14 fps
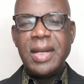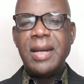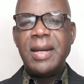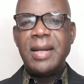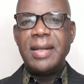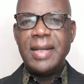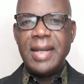
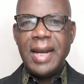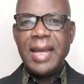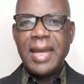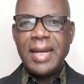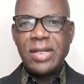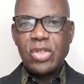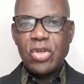
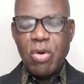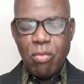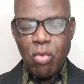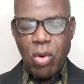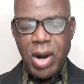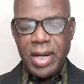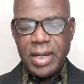Delegate
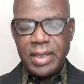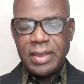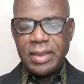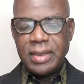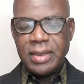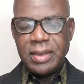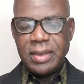
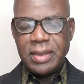someone